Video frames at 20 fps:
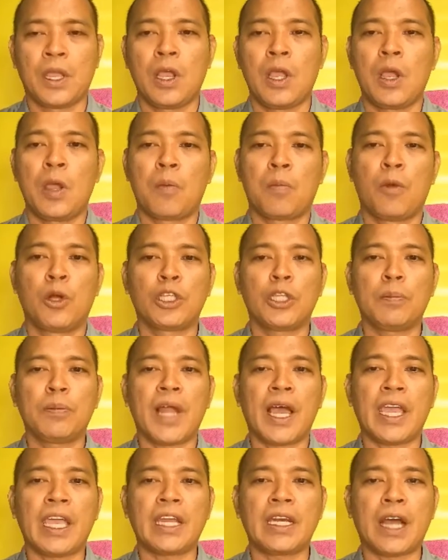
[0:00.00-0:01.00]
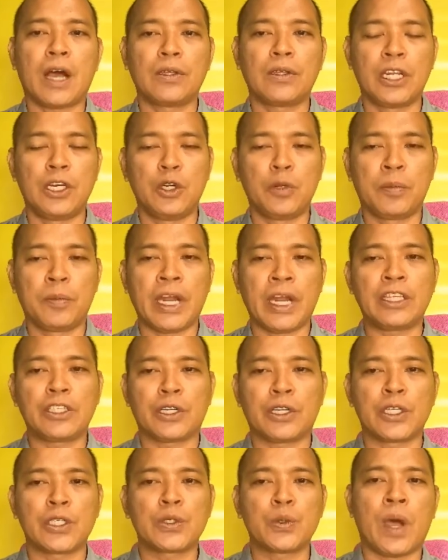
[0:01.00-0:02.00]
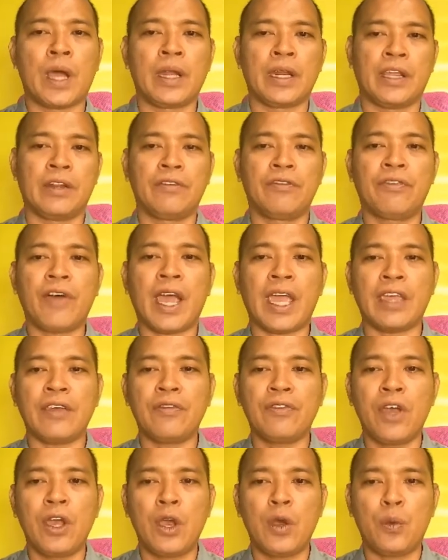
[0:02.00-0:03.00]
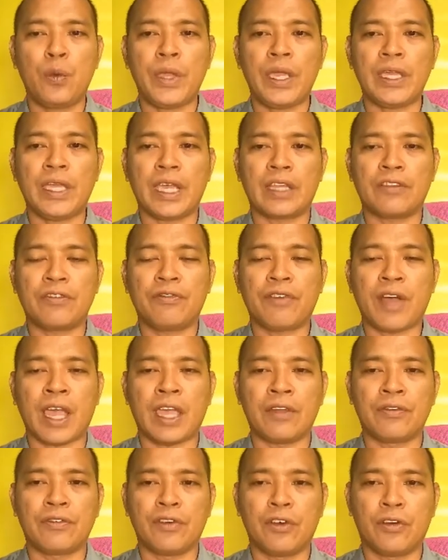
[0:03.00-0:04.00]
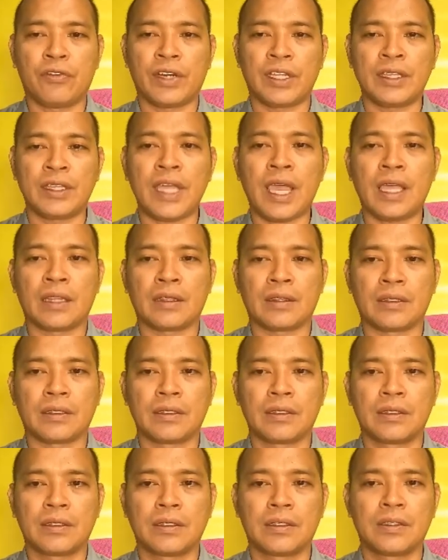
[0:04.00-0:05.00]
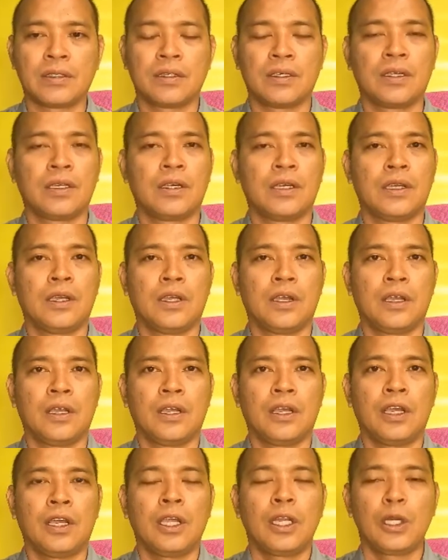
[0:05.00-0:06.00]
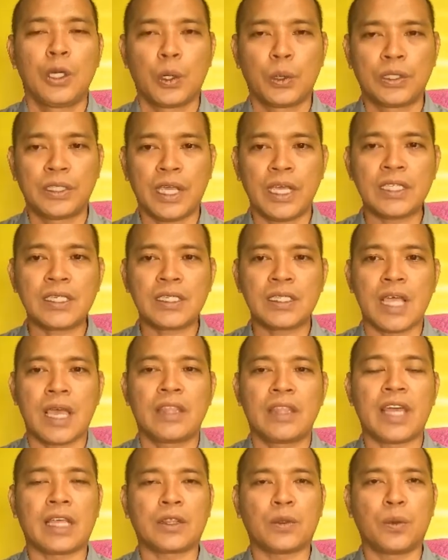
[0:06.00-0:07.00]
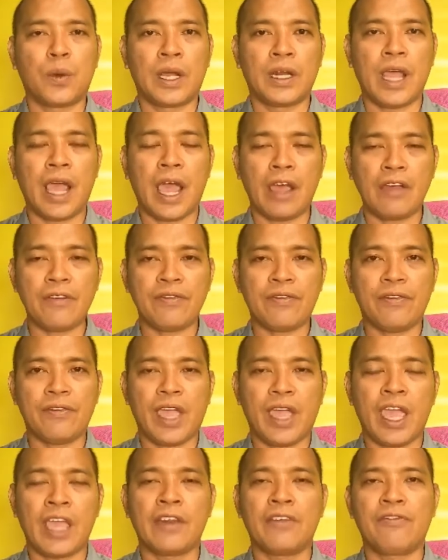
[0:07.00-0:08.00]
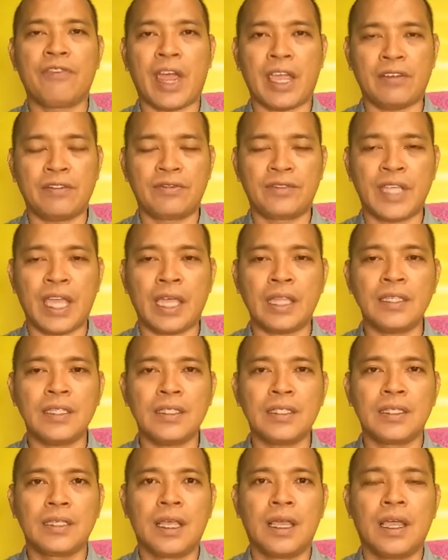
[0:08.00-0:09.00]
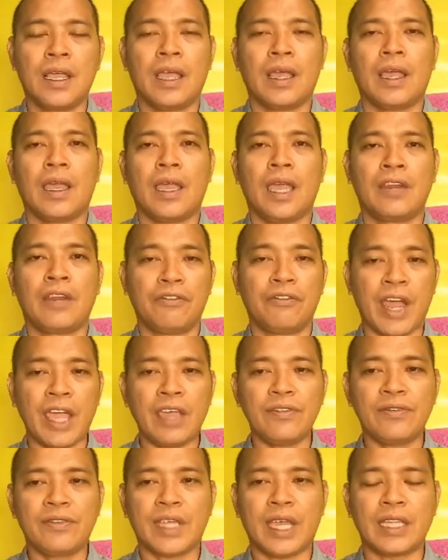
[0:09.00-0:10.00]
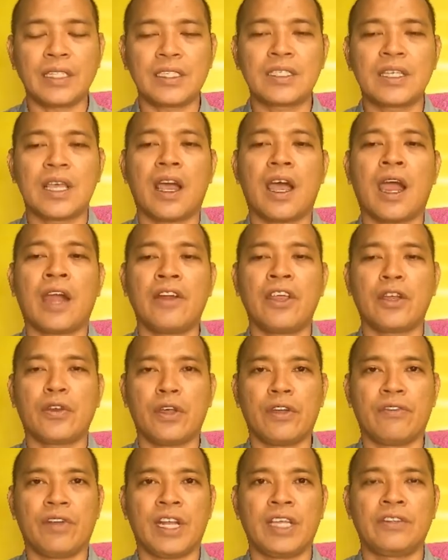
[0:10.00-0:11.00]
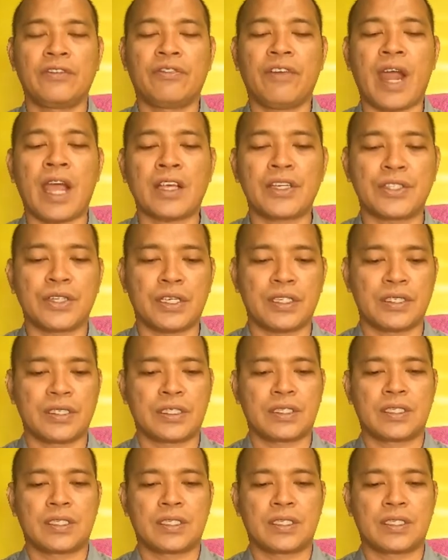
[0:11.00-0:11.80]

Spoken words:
Multiplying now the numerators 1 and 5, we get 5 over 10. Notice that 1/2 and 5/10 and 5/10 are equivalent fractions.